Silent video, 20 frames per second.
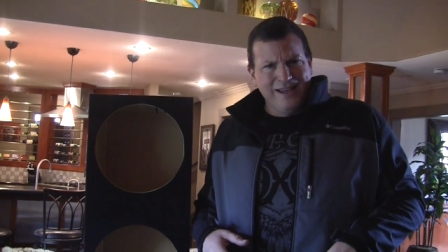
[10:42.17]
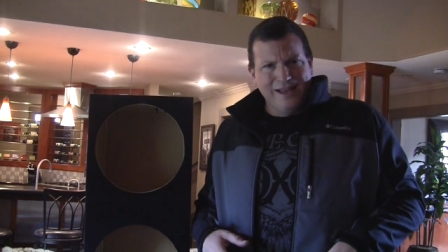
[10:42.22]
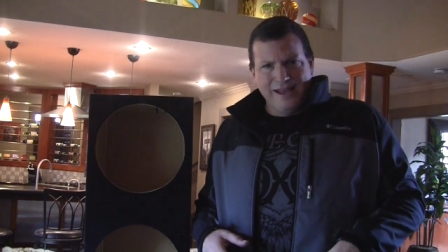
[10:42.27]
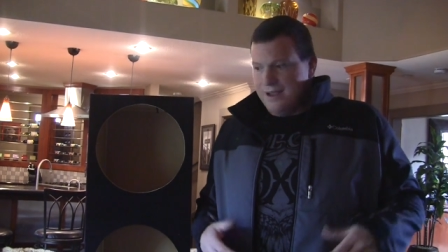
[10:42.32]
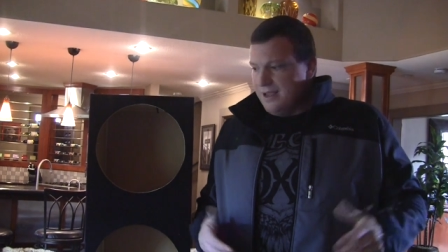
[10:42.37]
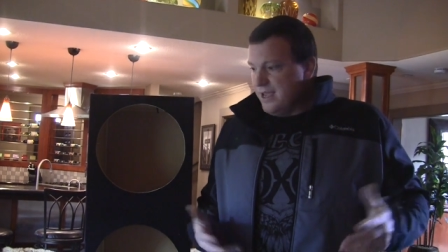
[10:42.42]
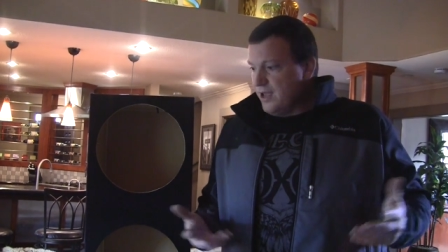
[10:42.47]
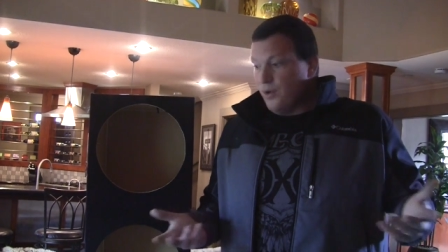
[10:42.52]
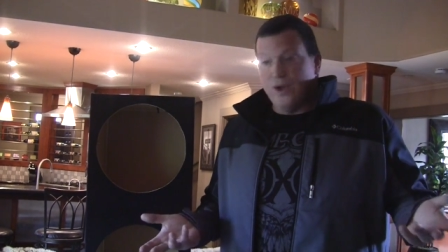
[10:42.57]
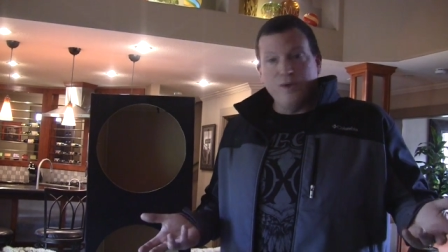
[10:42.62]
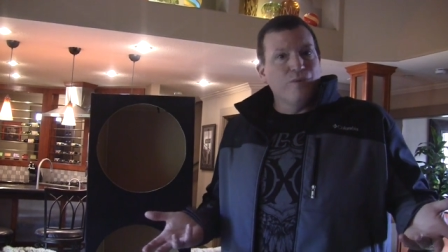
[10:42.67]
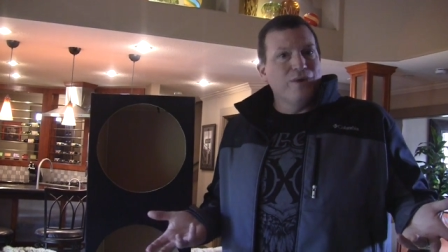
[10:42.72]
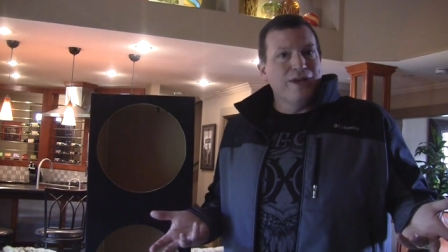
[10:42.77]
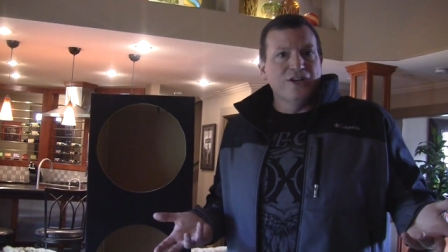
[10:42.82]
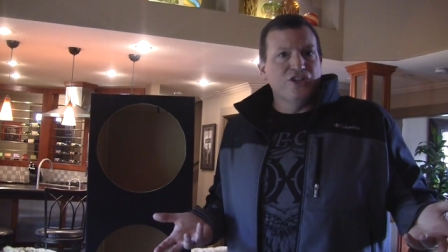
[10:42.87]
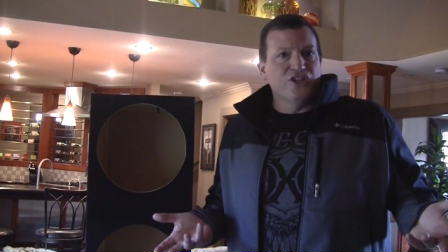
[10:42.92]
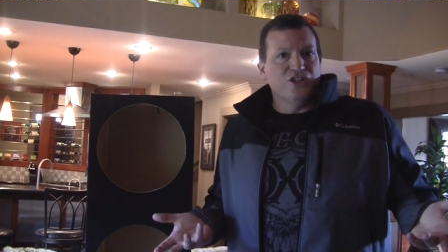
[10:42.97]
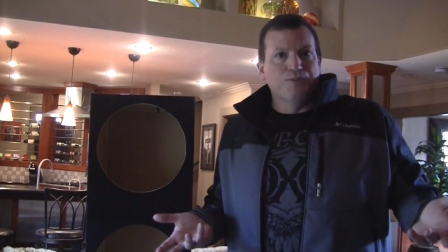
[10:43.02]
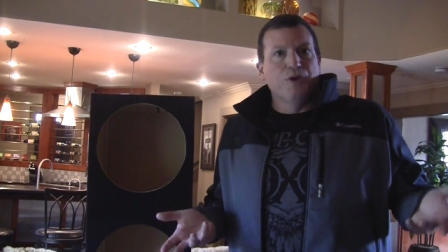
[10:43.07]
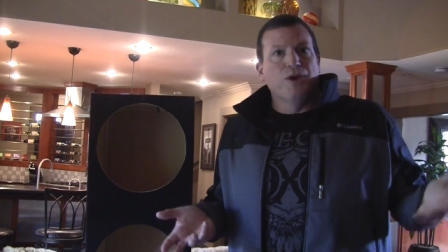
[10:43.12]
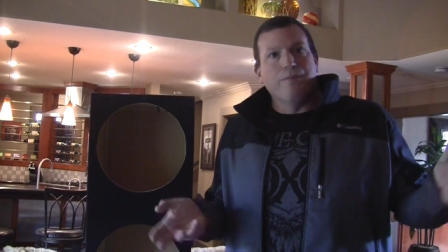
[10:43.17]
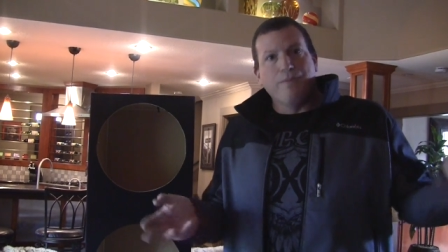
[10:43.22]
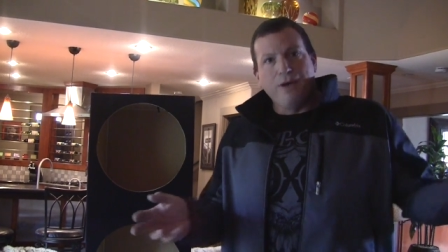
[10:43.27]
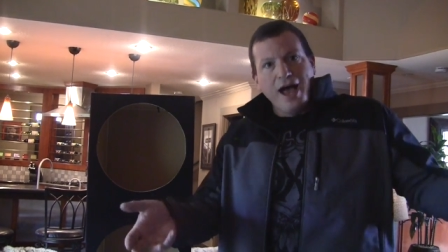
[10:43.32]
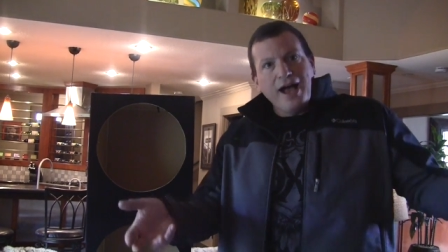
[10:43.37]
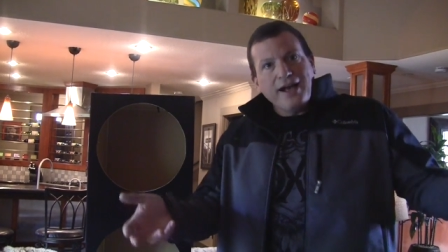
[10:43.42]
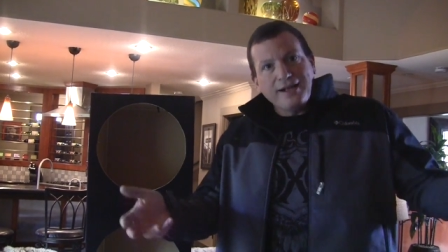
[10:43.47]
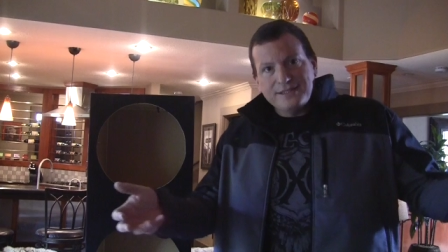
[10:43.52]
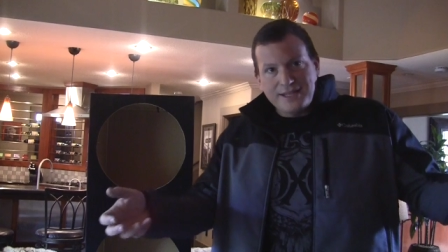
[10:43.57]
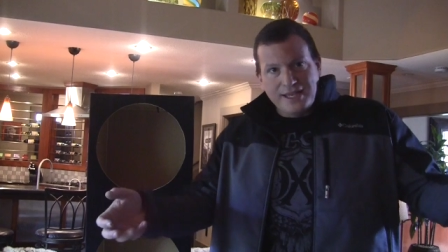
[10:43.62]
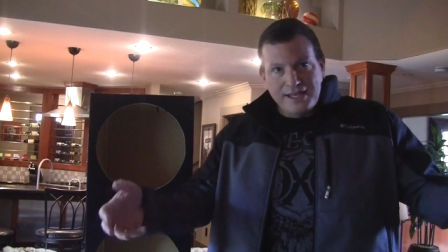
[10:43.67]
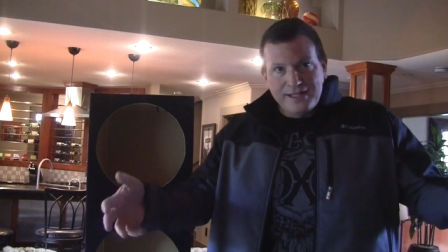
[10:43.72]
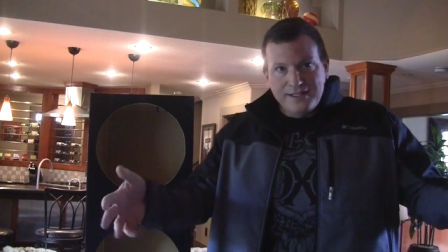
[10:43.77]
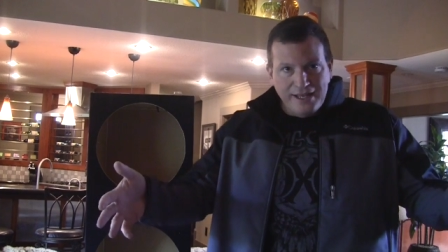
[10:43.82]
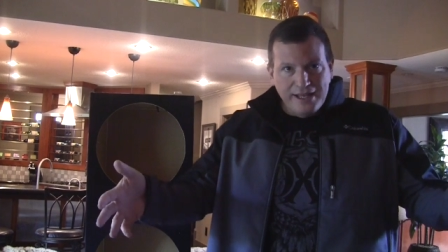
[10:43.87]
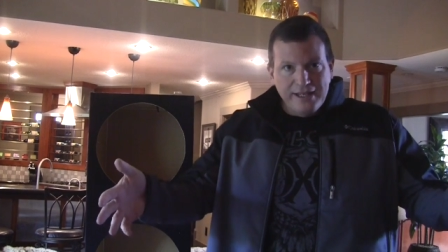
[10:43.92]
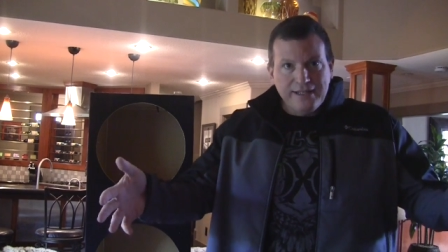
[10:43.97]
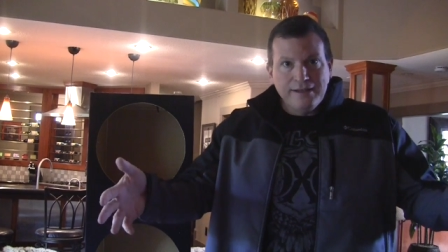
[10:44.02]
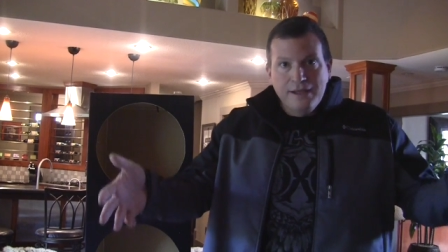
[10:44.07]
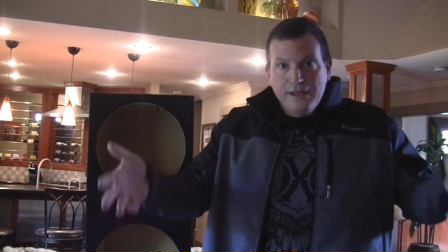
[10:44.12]
I go, and we can just put a box in
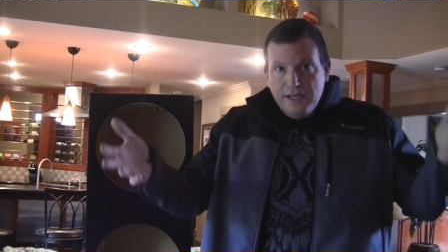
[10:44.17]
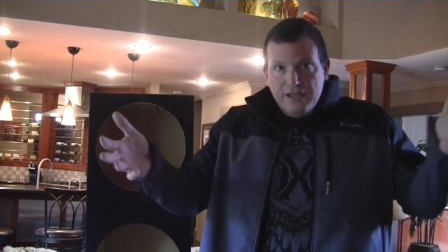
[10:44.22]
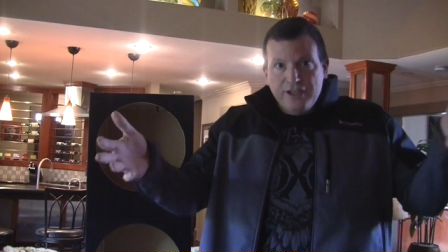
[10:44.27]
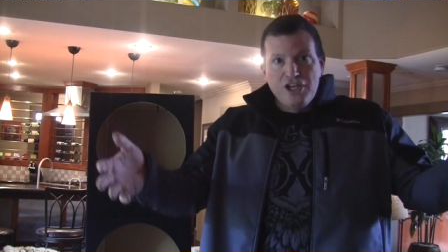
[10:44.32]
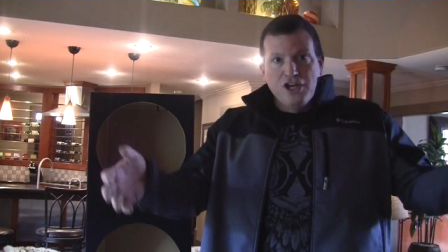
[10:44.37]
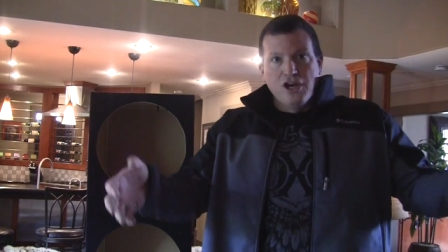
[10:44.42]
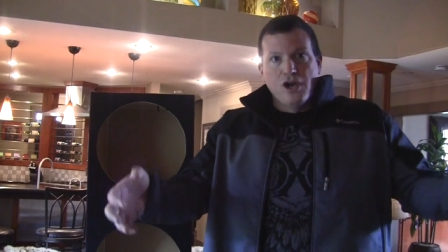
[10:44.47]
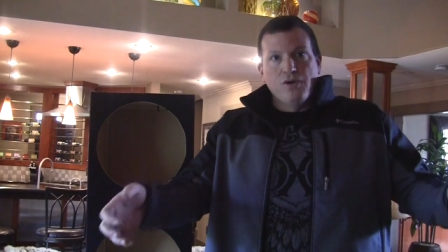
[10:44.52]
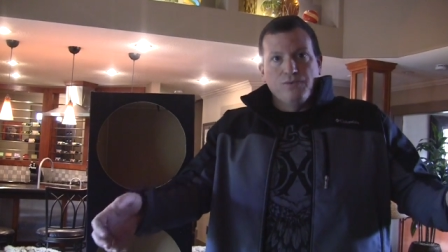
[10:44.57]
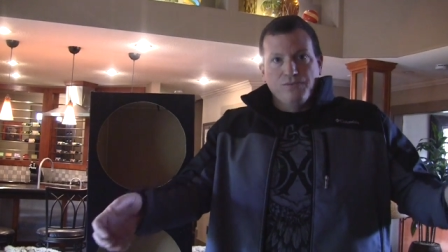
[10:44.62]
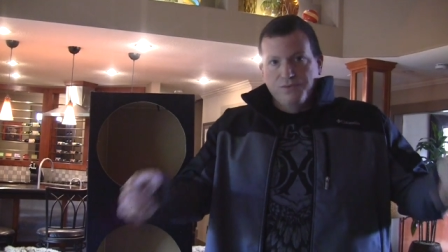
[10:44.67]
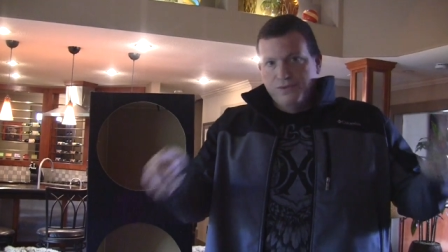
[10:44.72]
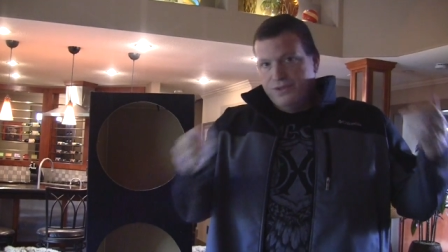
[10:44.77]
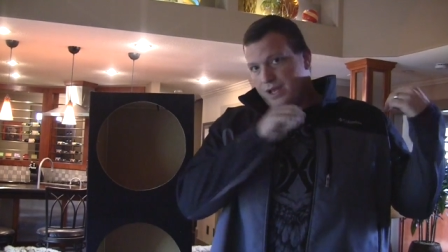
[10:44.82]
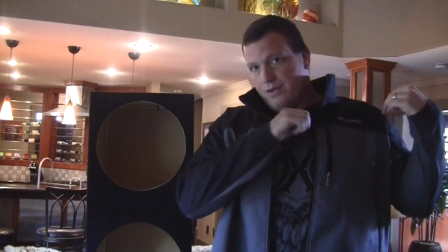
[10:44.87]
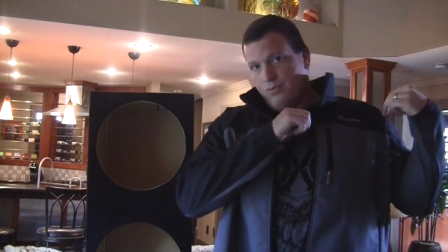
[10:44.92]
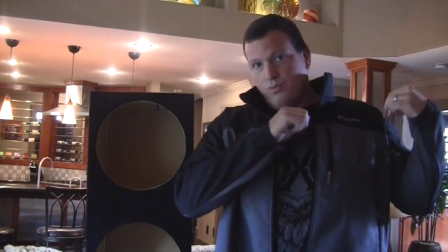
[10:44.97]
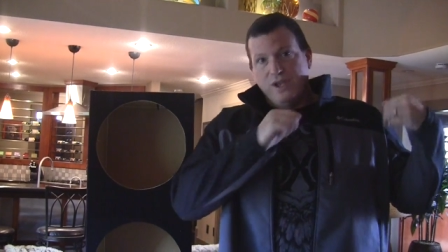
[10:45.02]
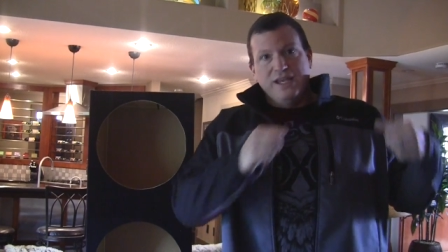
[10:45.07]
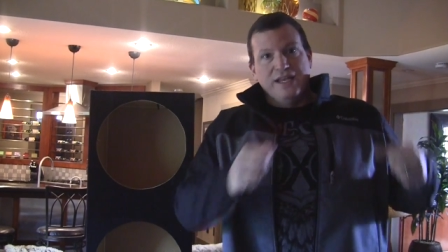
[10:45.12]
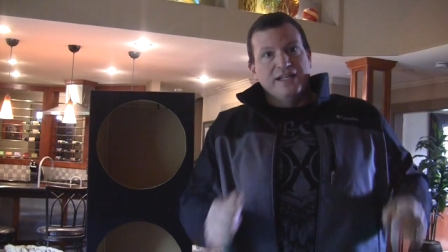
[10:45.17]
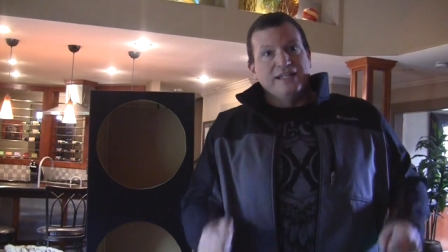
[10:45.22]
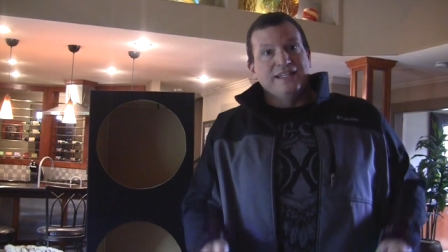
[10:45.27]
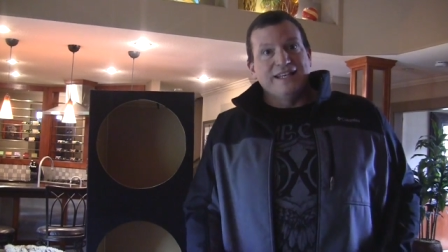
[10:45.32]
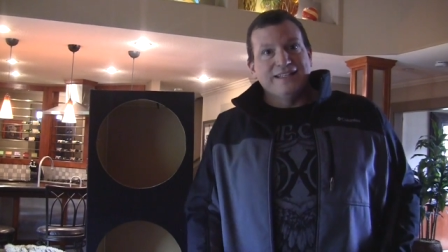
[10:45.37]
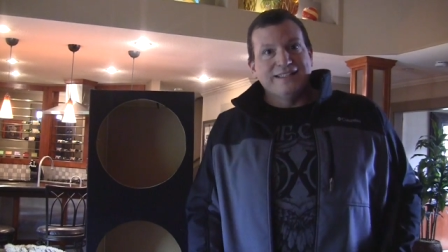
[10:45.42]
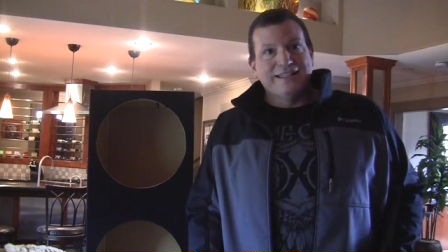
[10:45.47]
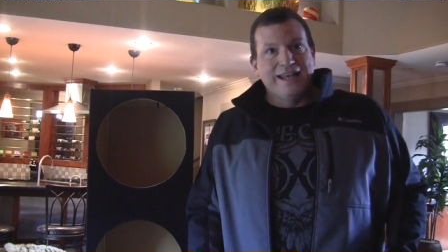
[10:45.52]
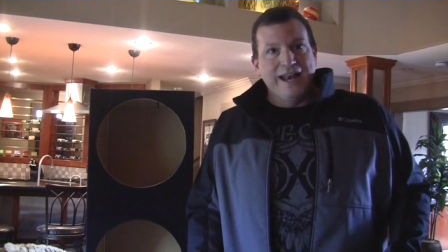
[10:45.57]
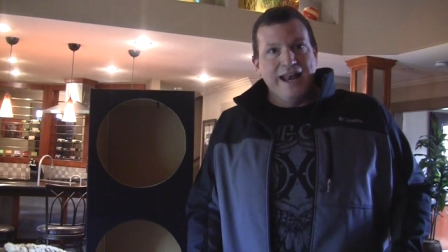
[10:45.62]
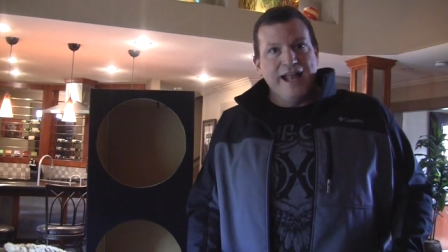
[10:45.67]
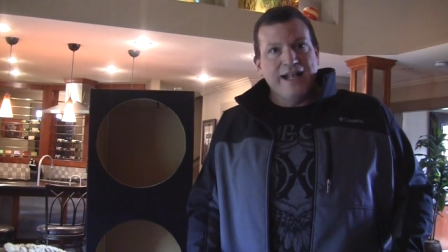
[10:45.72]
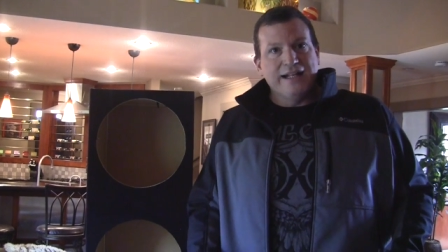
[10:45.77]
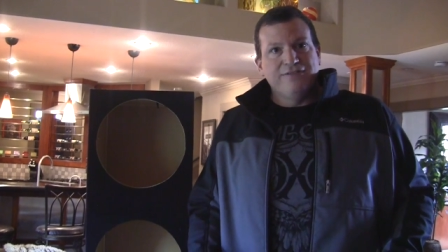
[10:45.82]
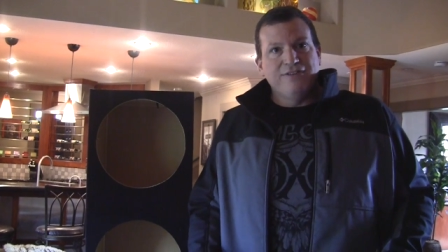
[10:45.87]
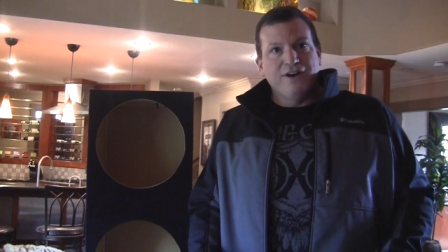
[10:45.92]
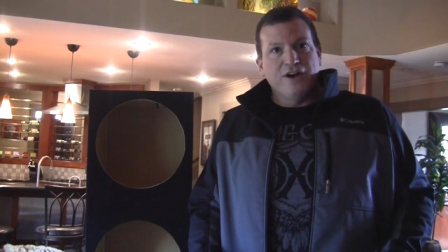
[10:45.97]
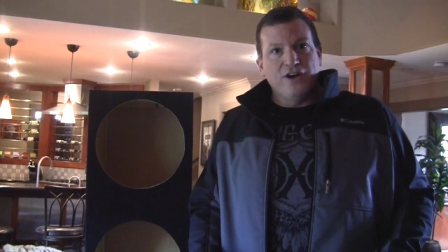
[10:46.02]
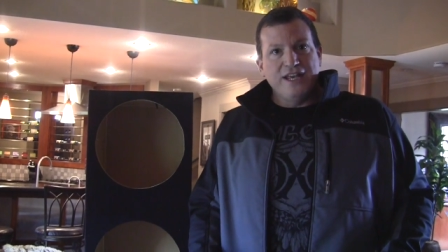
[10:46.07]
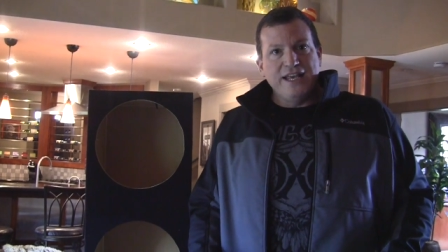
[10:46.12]
that, that we can disconnect
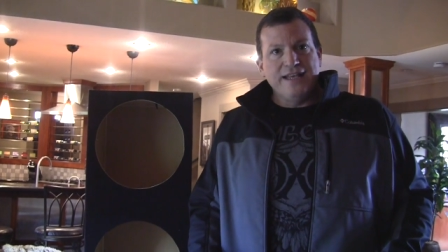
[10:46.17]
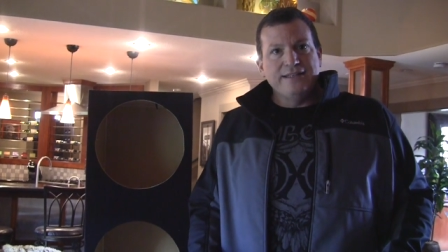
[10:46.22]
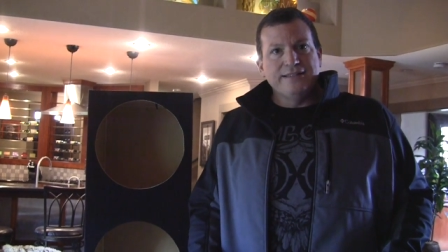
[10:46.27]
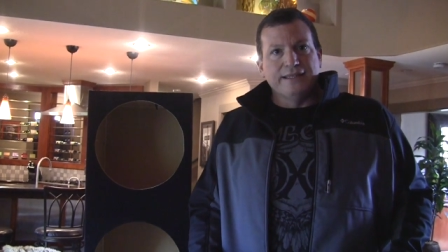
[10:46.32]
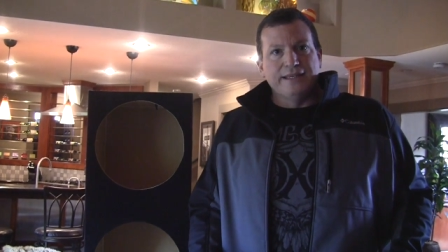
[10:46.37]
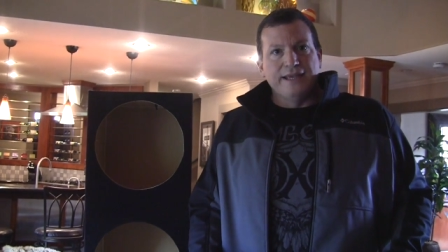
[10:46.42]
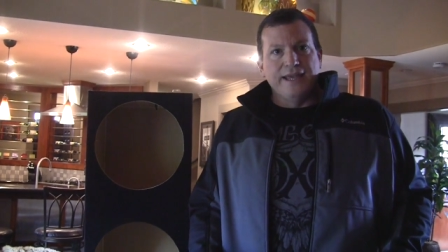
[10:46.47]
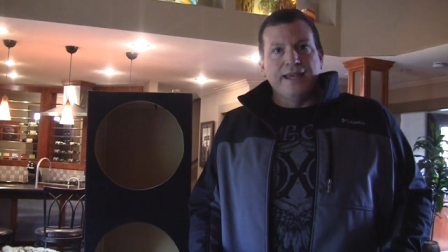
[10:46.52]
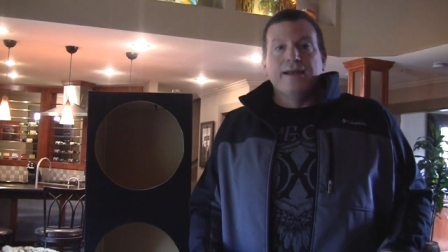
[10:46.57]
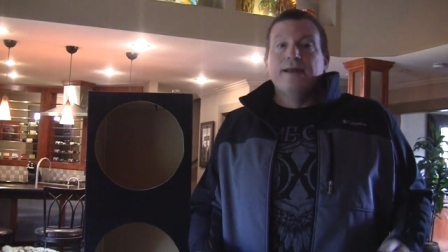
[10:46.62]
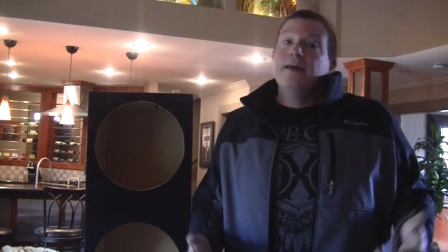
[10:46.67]
very easily.